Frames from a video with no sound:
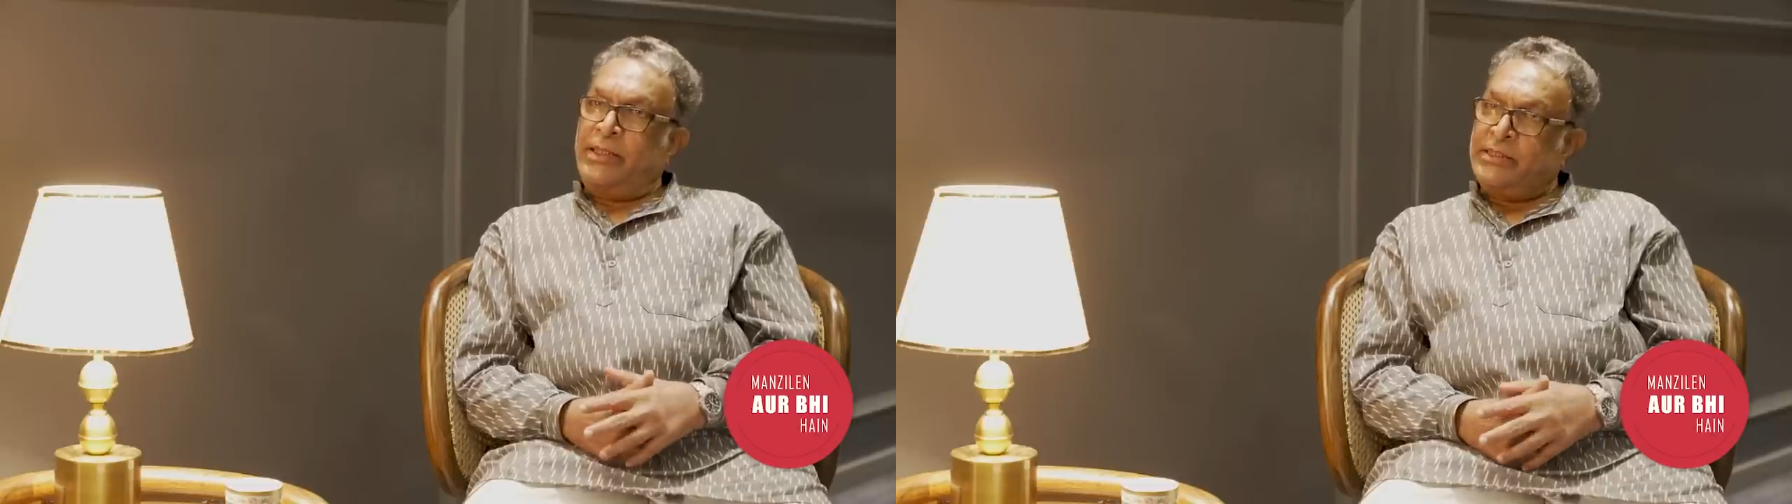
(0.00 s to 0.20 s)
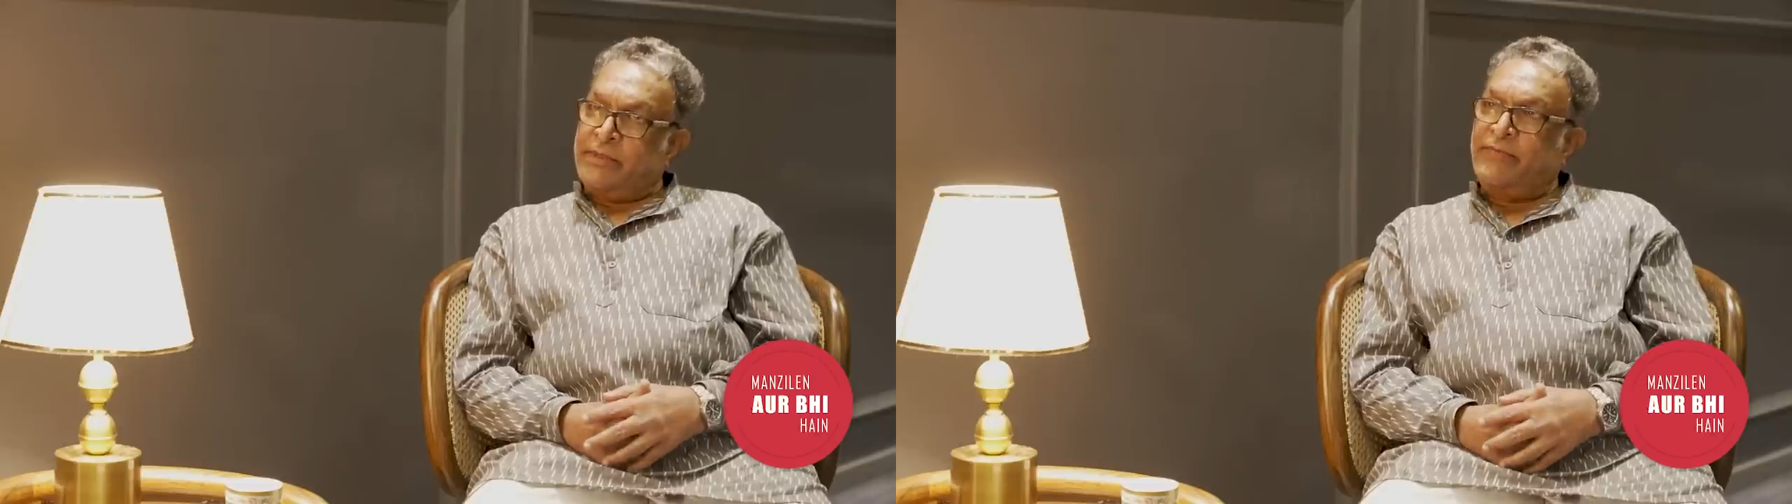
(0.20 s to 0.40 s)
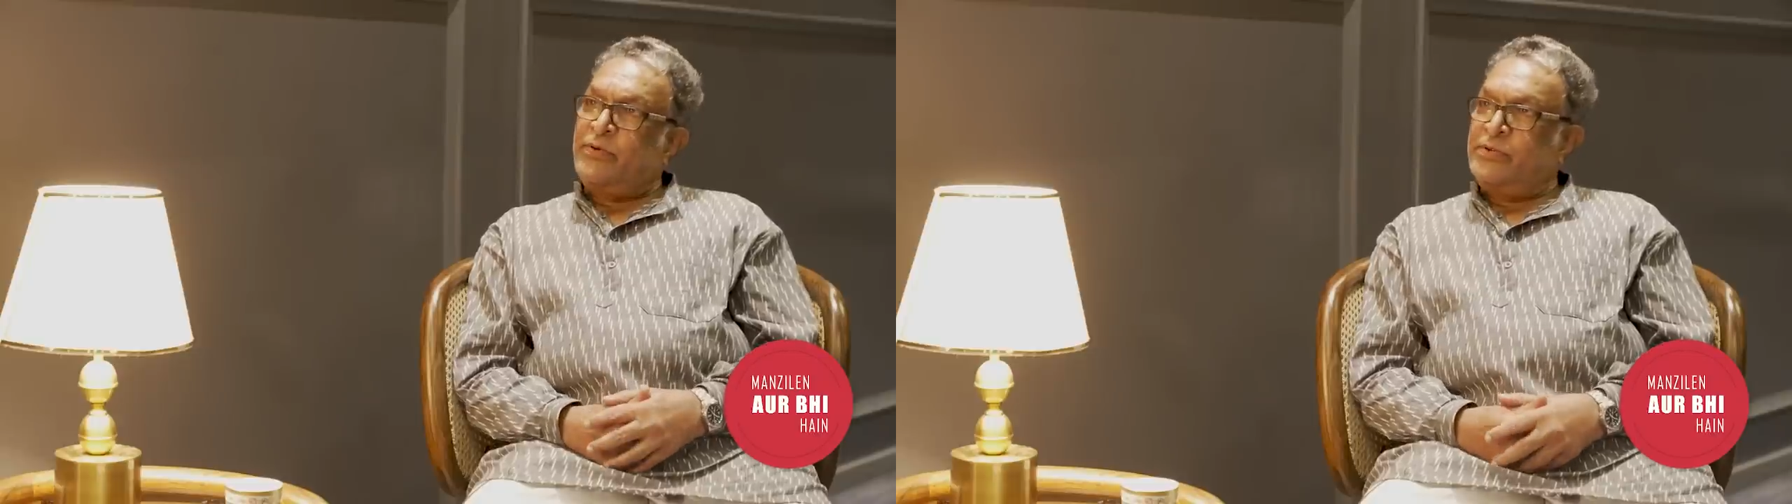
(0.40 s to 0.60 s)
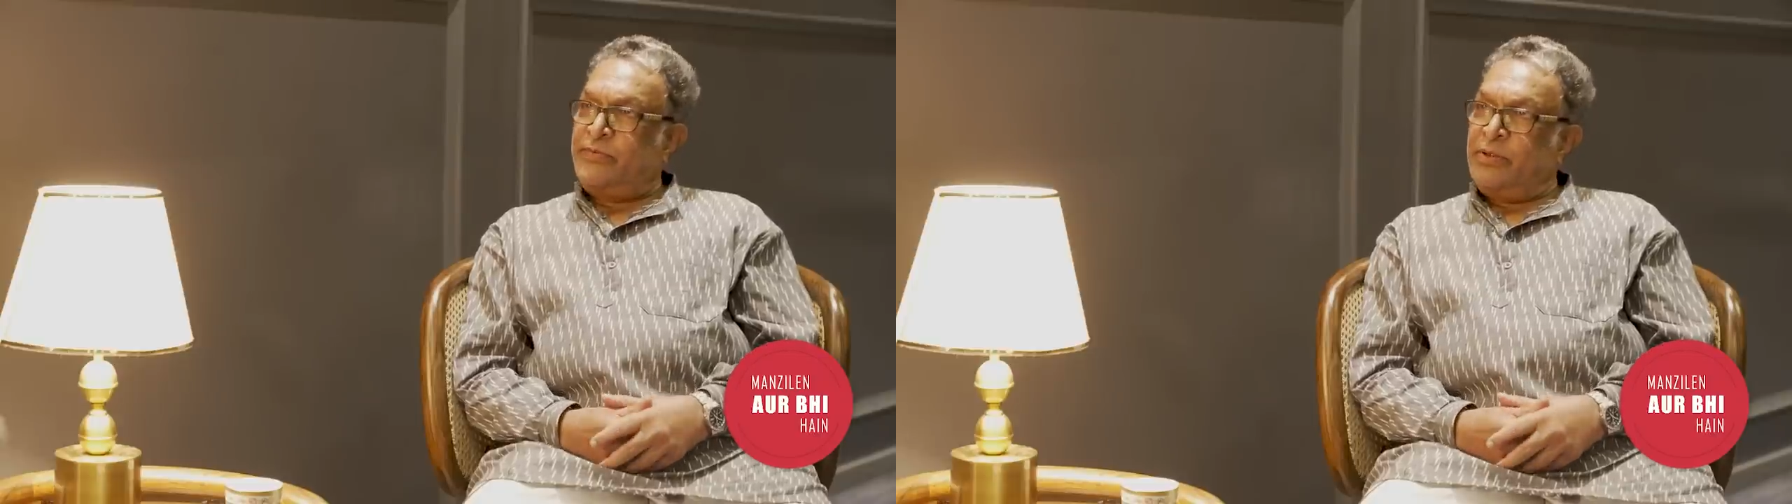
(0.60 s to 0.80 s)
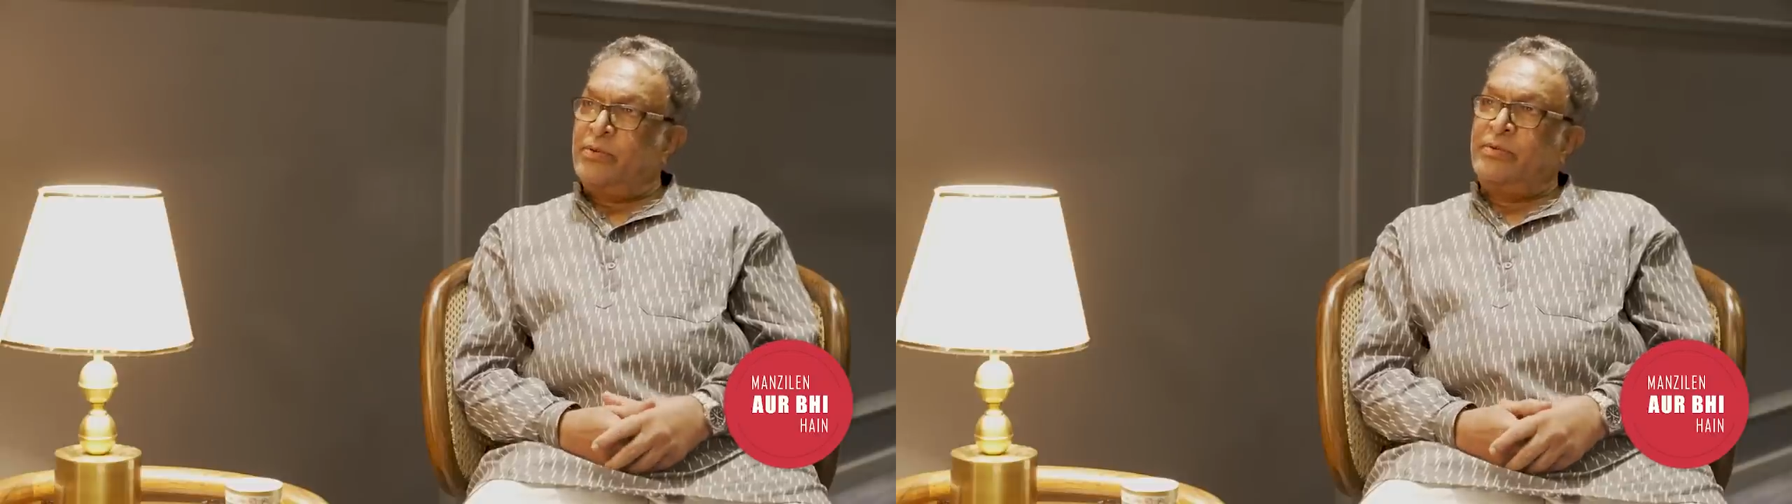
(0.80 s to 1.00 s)
Yes, of course,
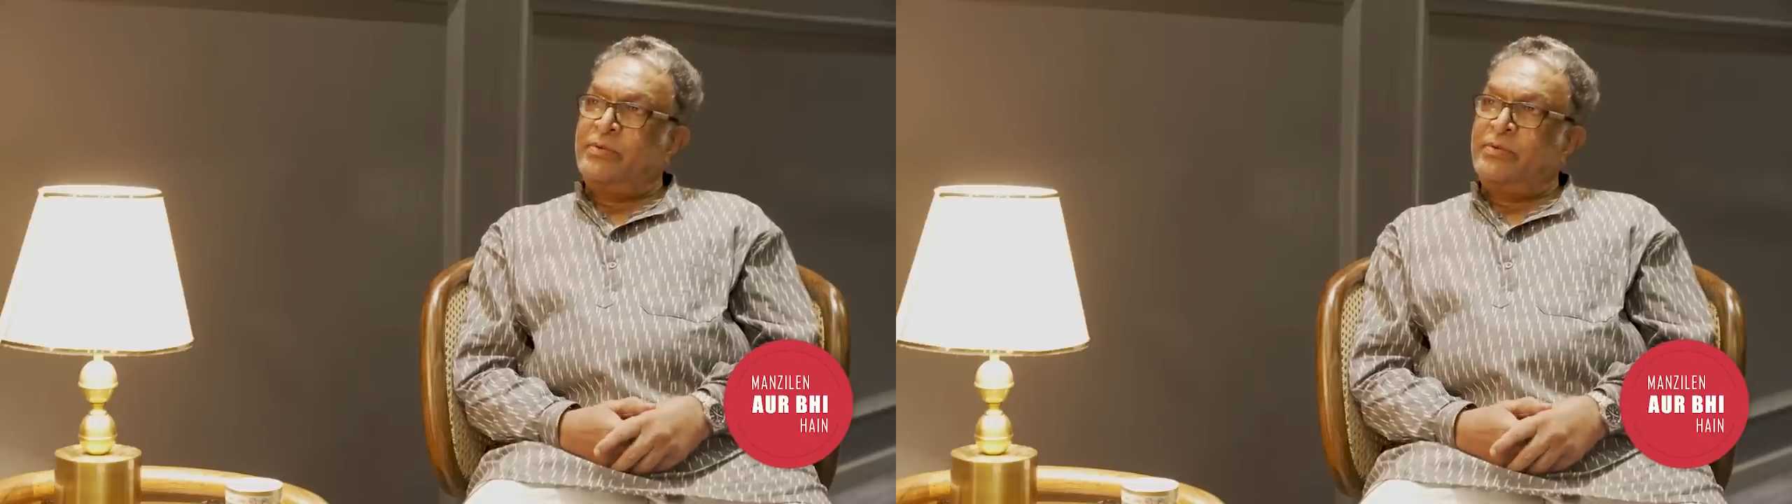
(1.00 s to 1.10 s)
we know